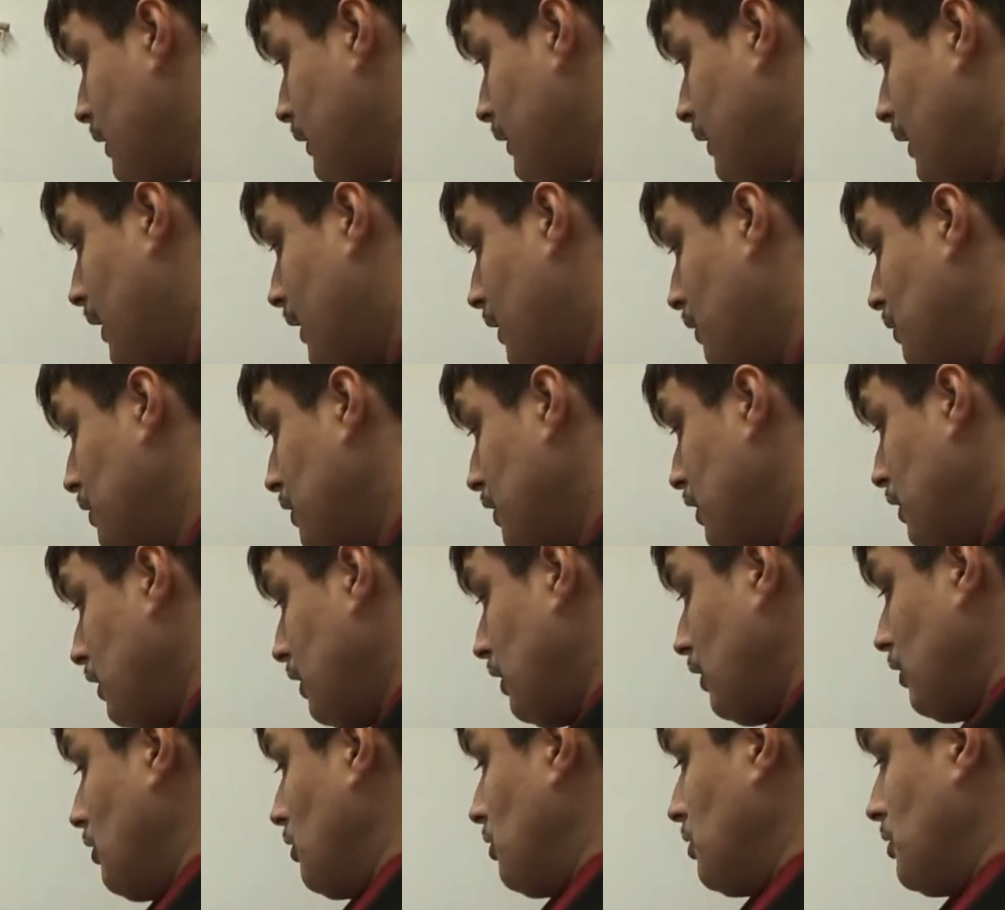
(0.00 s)
Now,
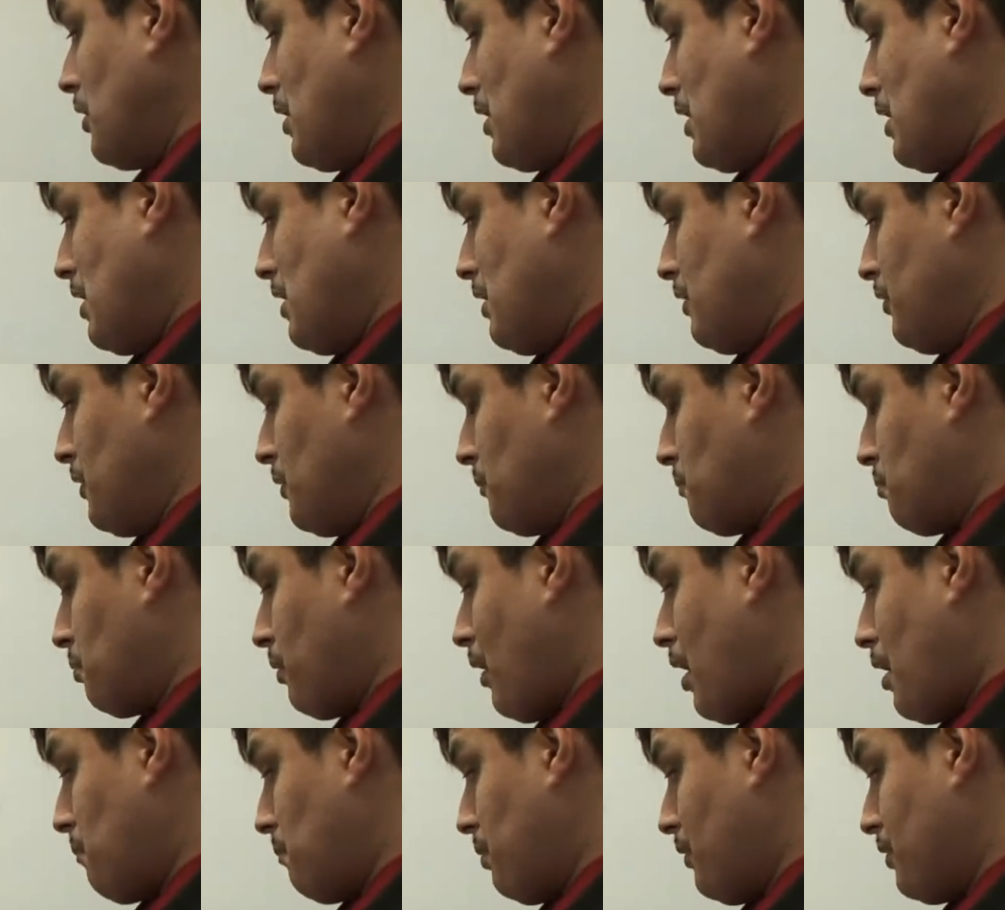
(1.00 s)
the
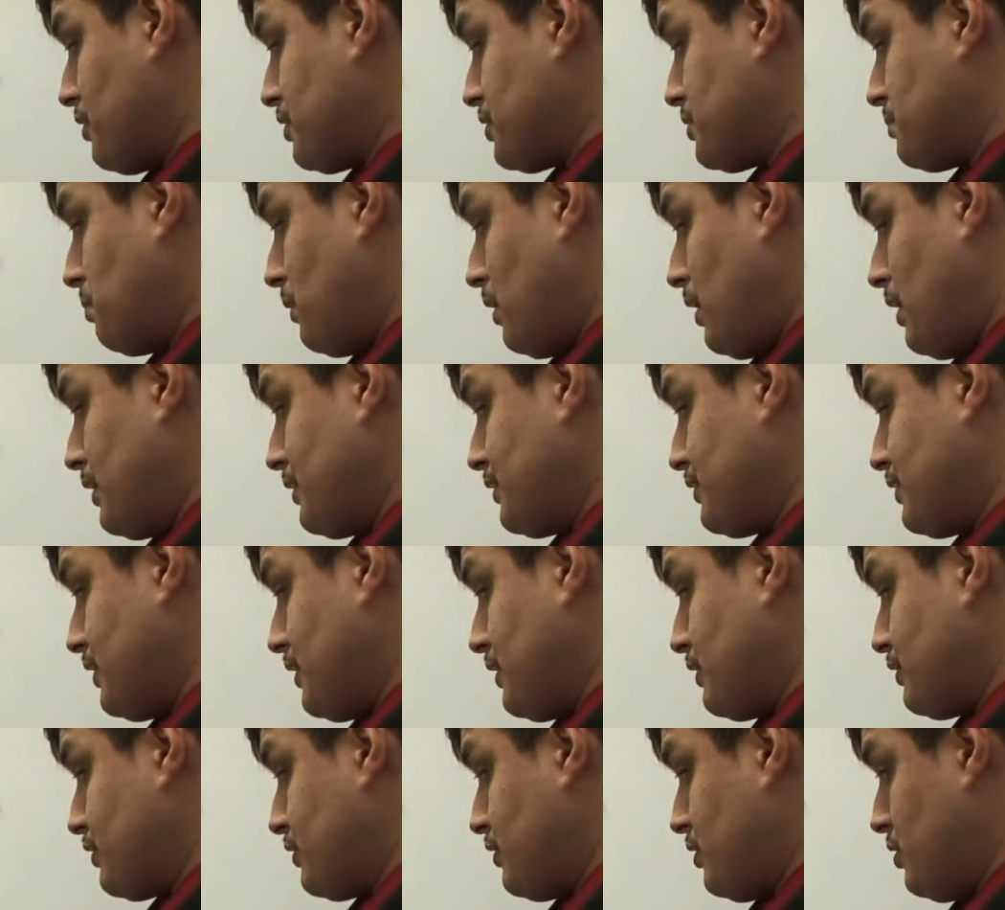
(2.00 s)
proper response
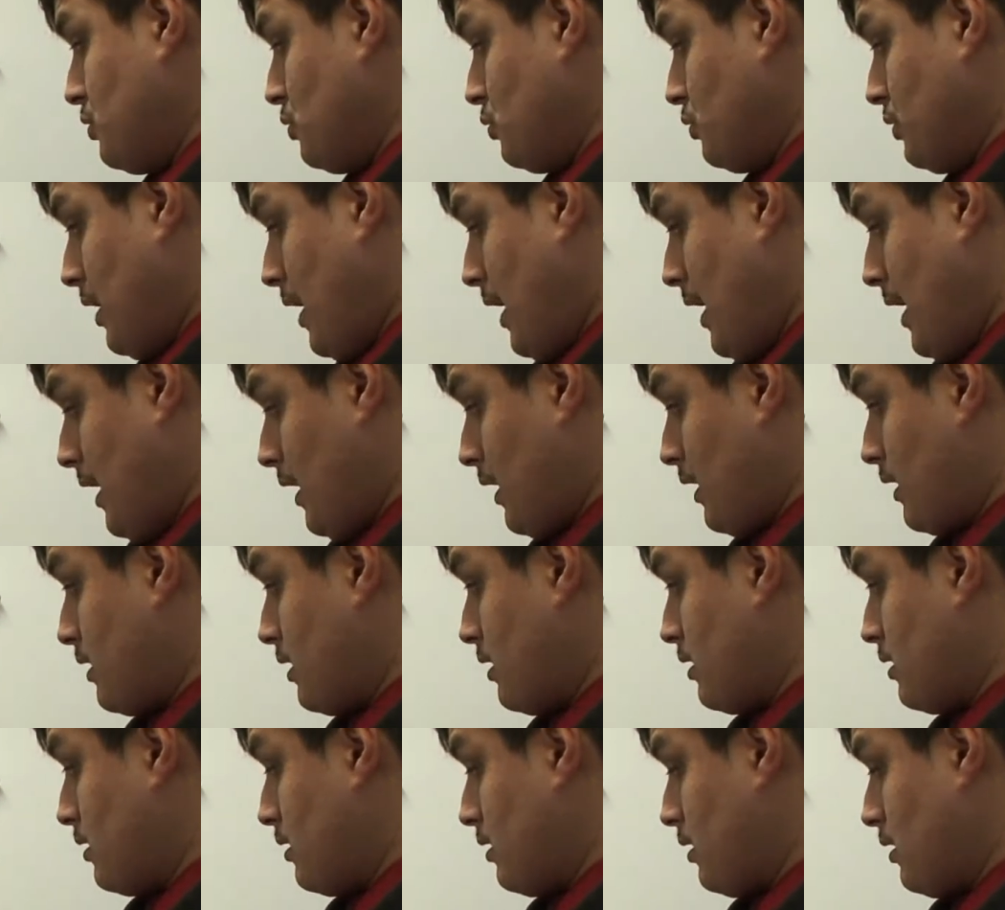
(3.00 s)
is to
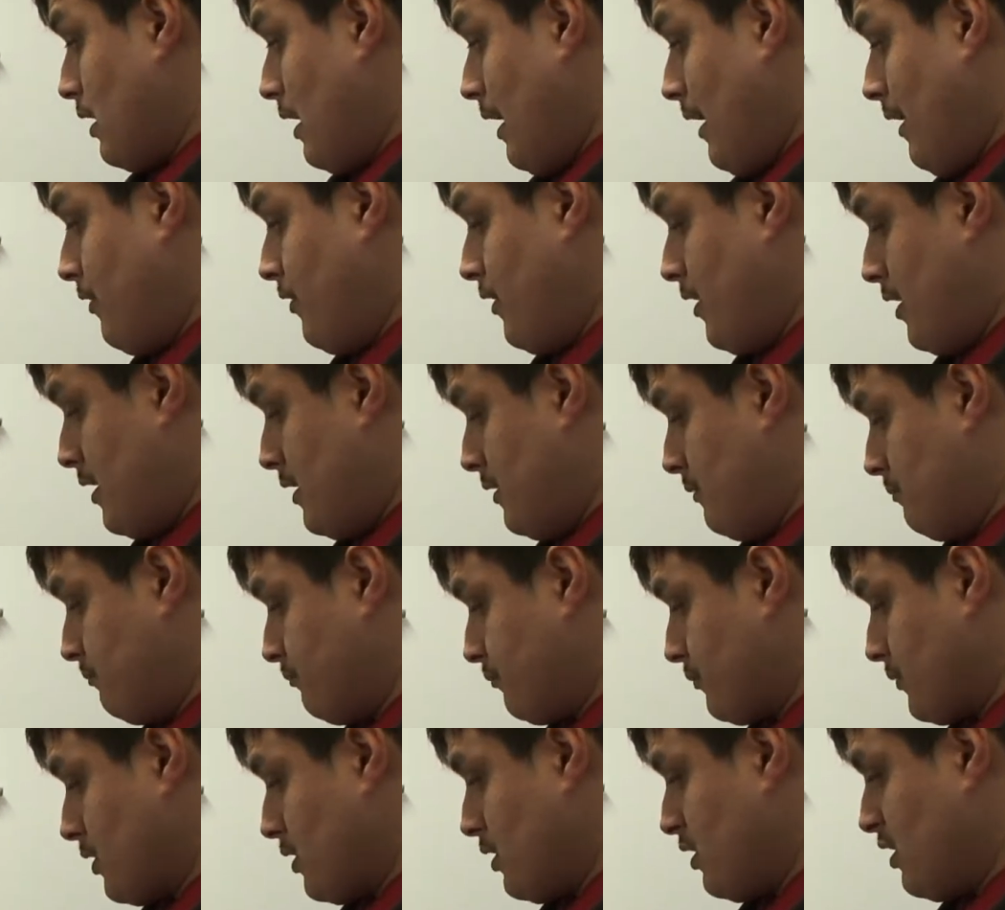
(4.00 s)
take, and
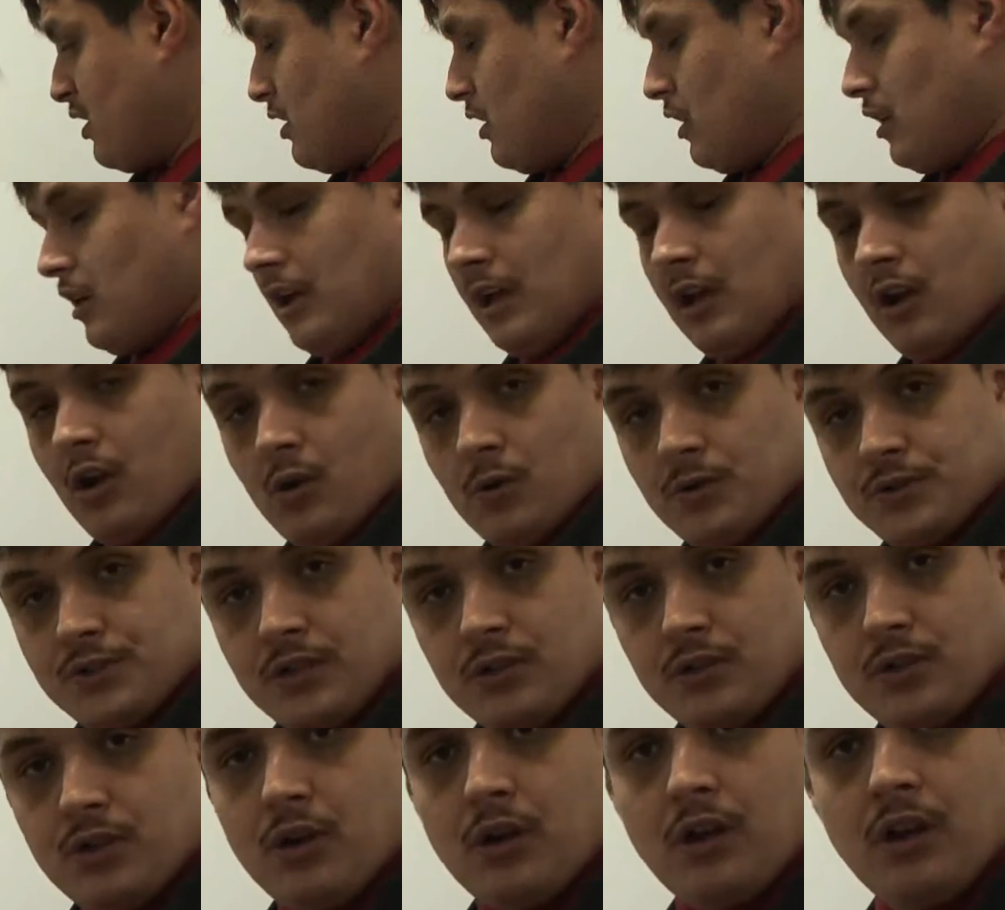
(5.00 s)
then it goes
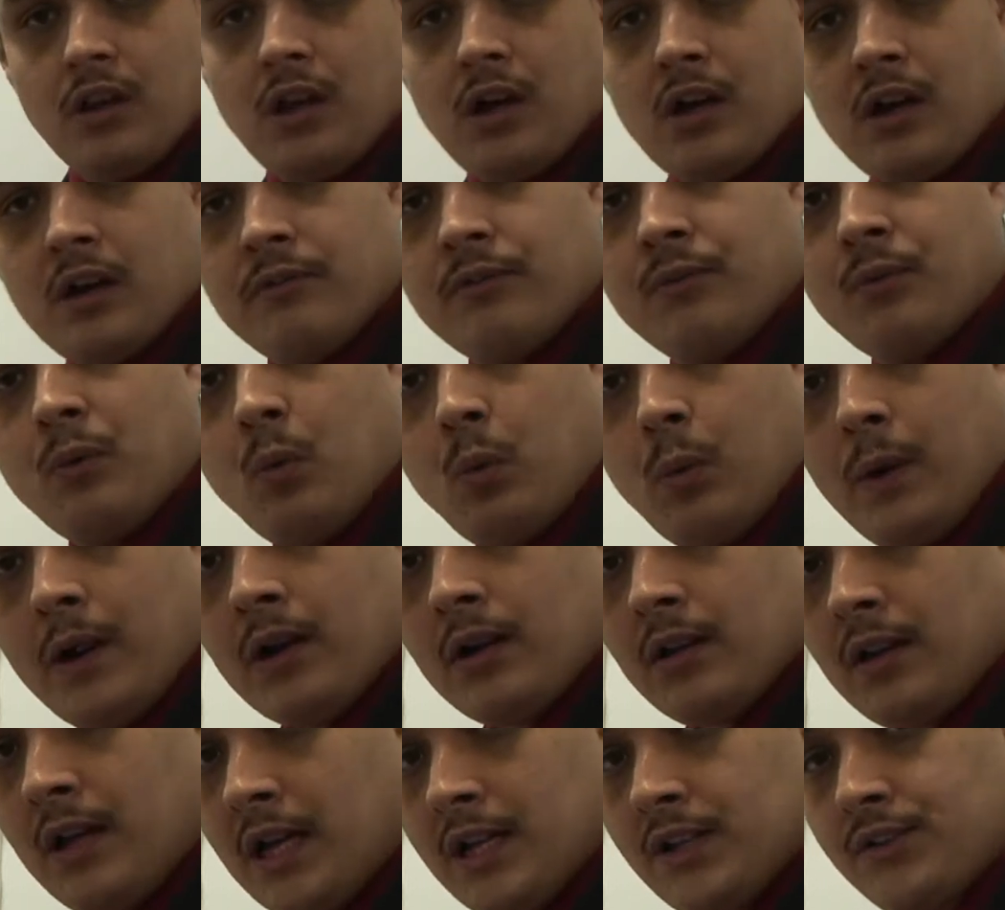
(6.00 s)
into a lot of
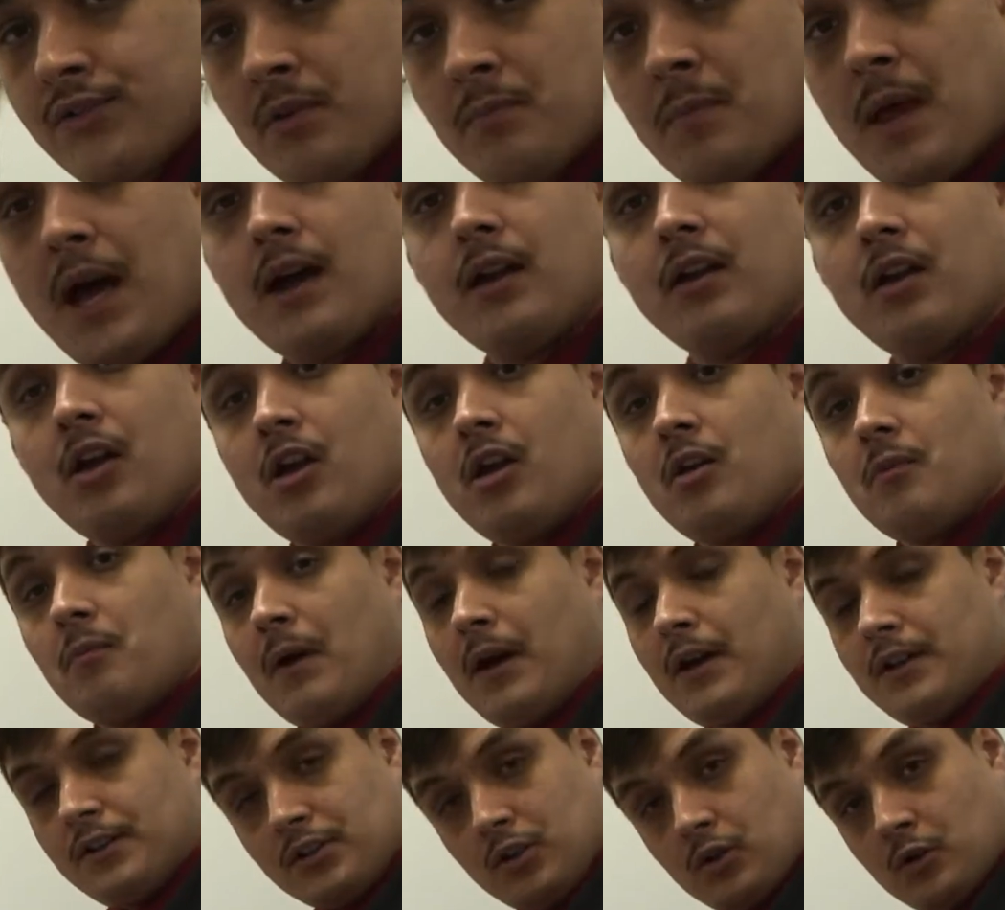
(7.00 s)
weird lines from that.
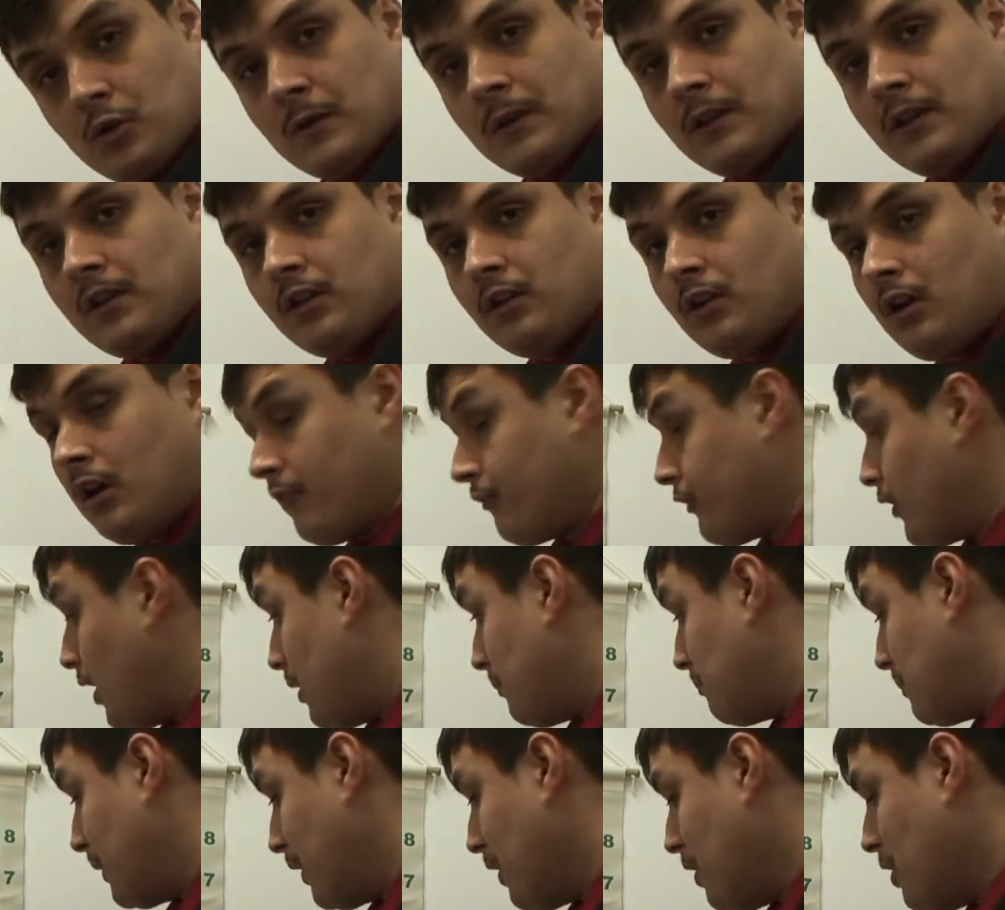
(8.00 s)
But I'll go a little off
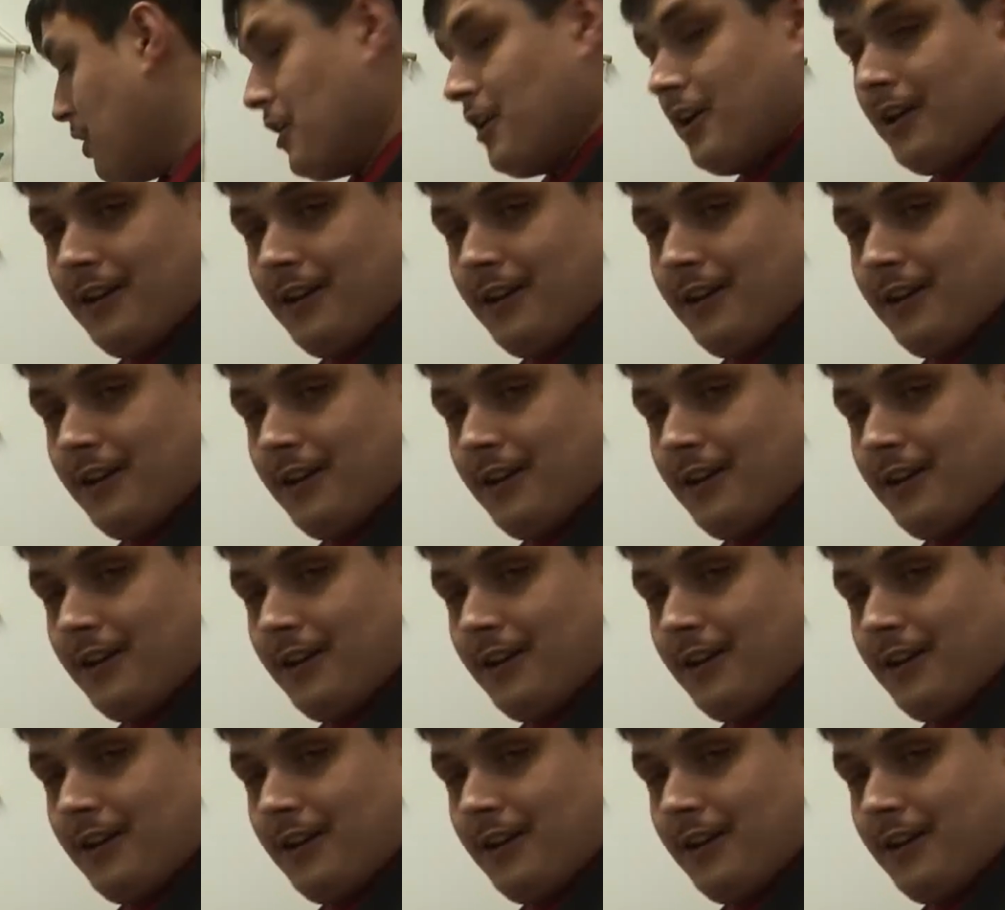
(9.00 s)
topic.